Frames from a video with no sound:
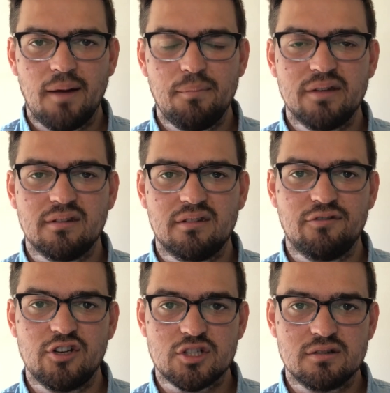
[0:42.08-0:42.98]
business
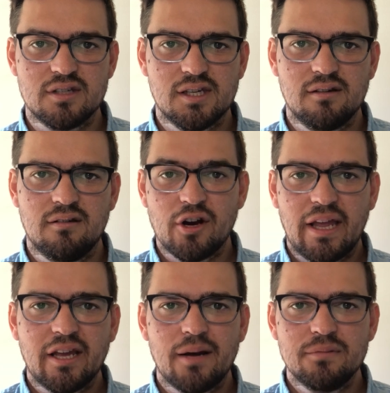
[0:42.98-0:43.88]
efficiency. Your
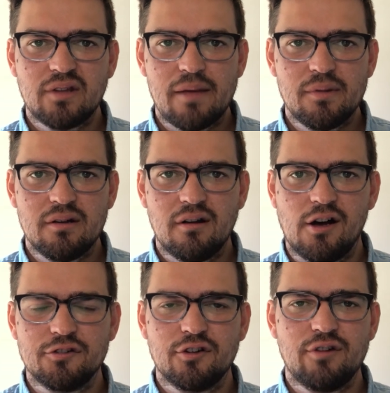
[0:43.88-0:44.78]
income statement,
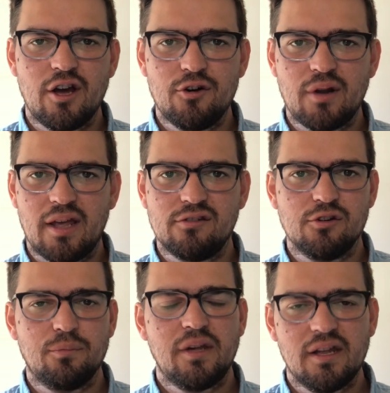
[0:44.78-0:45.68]
also known as
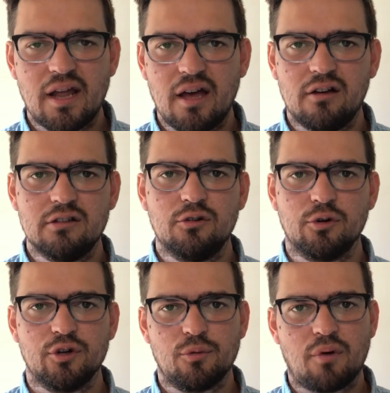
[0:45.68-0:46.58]
your P&L
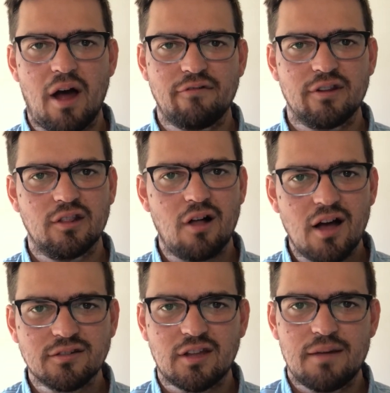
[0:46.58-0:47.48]
or your profit and
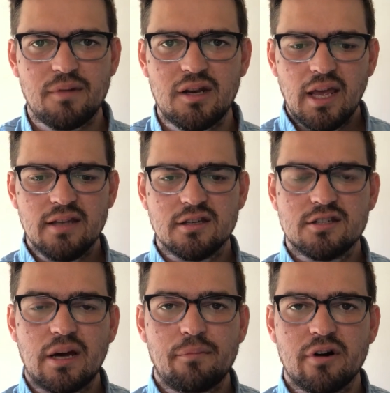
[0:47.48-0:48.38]
loss statement, is a
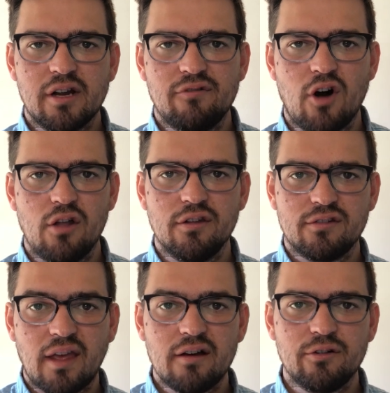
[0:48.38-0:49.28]
summary of all the
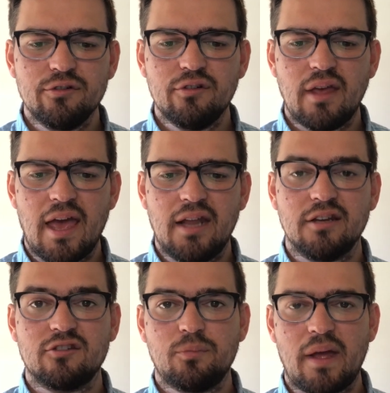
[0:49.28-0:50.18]
sales and
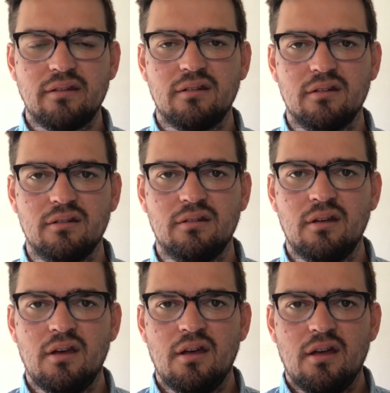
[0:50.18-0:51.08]
expenses
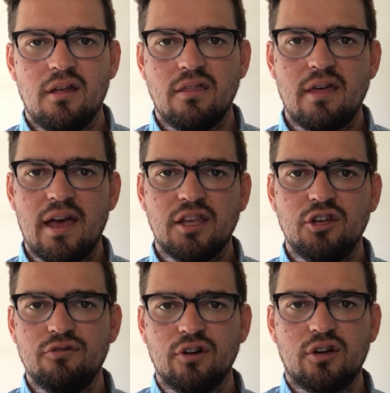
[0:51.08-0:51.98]
that
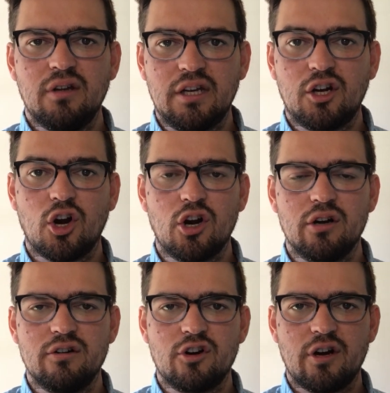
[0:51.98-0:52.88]
you've
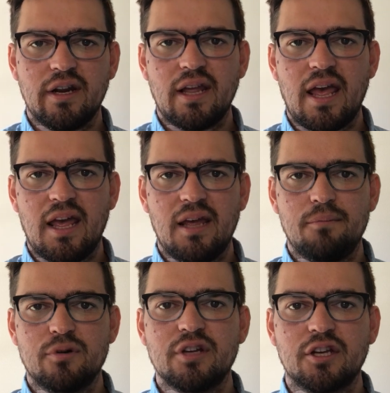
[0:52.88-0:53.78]
incurred during
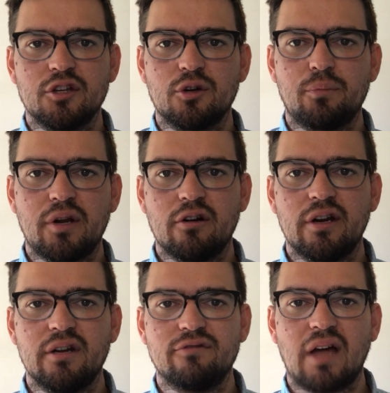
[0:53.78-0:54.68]
a particular
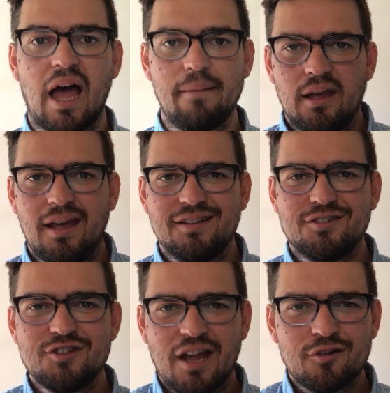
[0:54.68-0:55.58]
period of time. It's
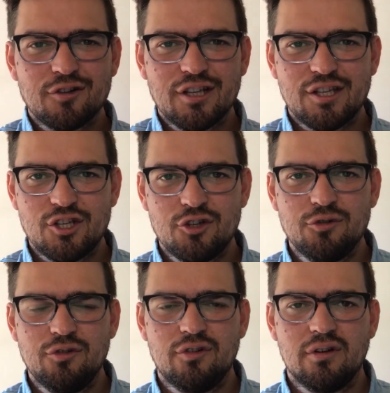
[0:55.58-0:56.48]
generally used